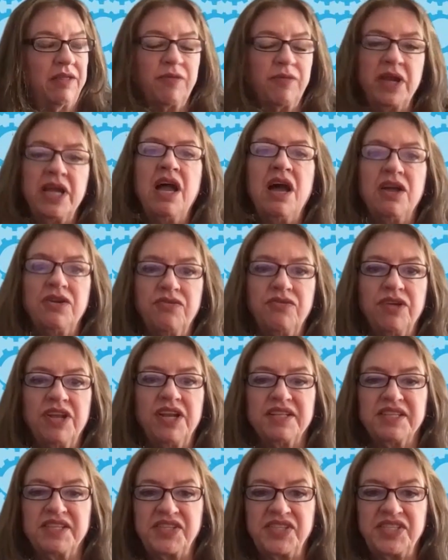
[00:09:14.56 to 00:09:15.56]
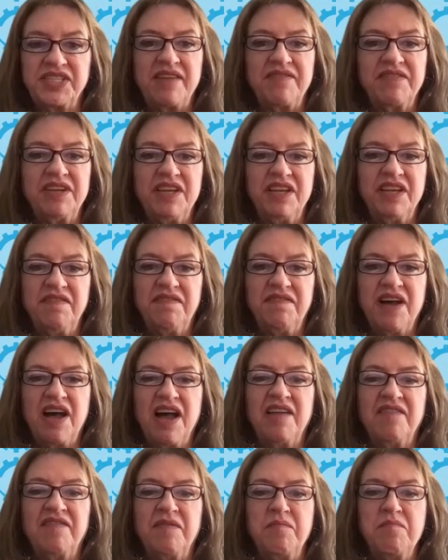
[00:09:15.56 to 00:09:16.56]

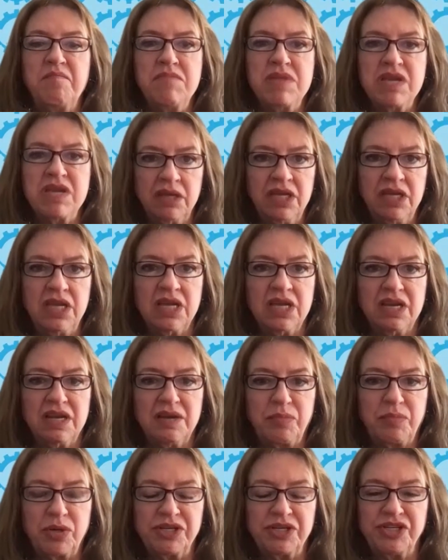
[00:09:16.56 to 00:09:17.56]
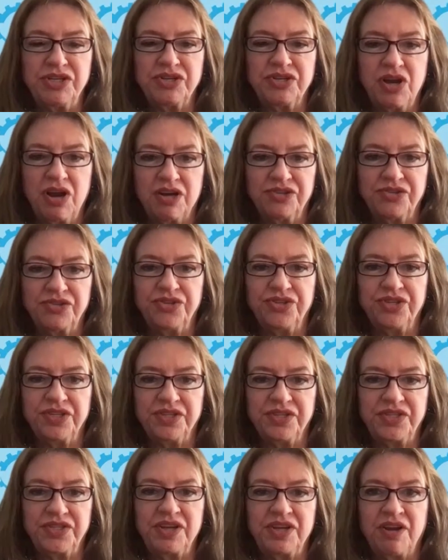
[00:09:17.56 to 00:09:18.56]
375 million printer
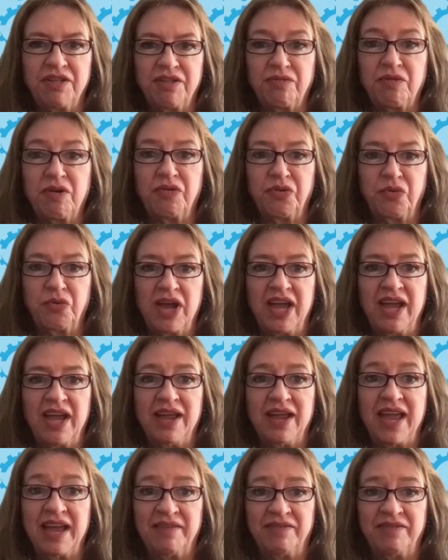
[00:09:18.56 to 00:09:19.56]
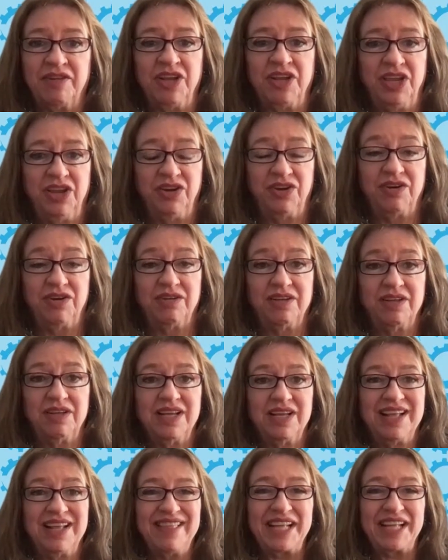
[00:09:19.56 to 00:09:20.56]
cartridges are thrown away every year.
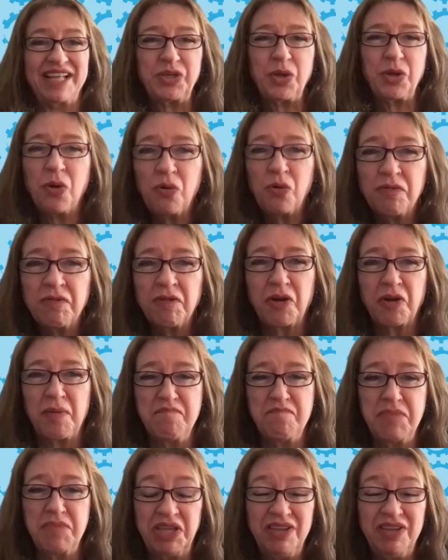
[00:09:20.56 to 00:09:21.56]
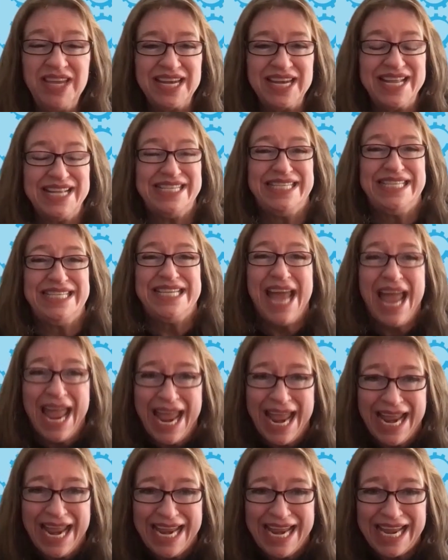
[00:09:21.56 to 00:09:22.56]
That's over 1 million a
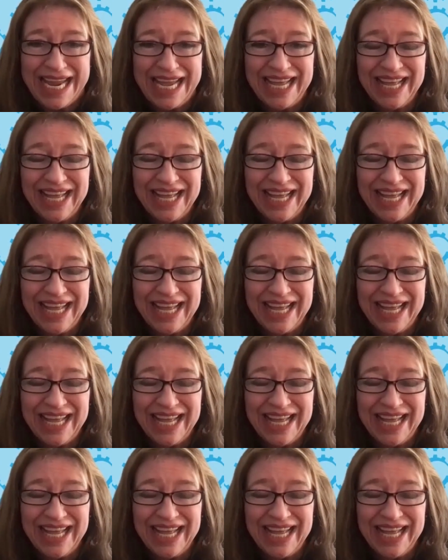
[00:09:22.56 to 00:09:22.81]
day.